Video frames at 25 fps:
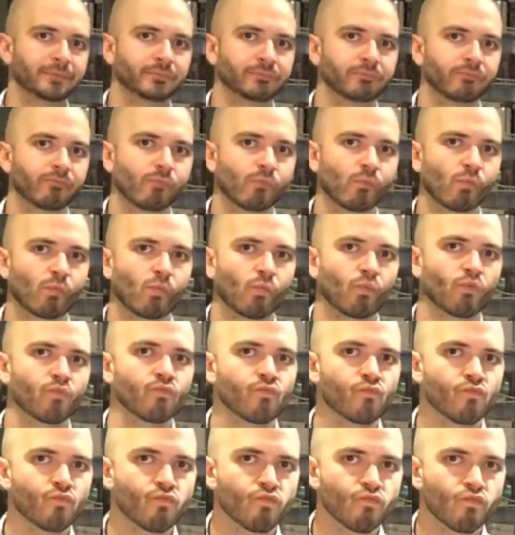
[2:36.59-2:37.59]

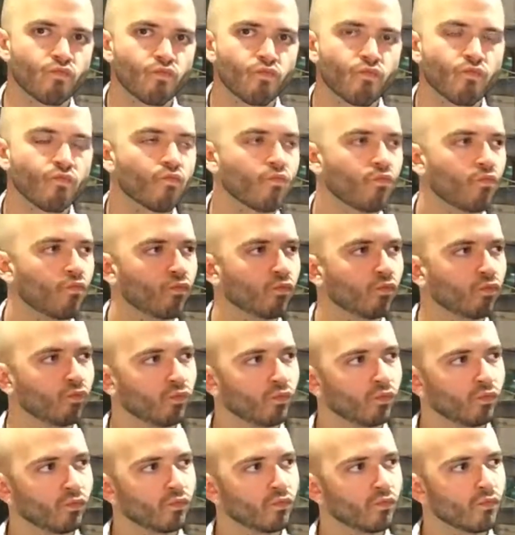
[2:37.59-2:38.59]

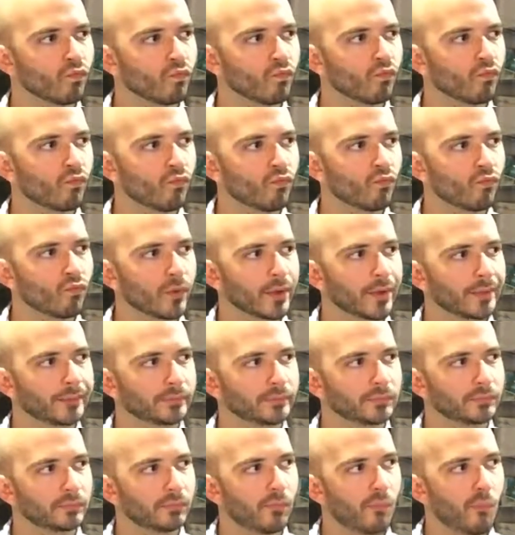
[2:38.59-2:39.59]

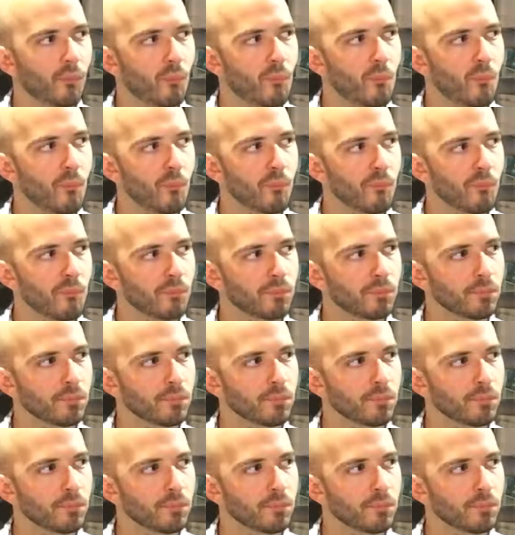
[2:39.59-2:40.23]
No words are spoken by the person on screen.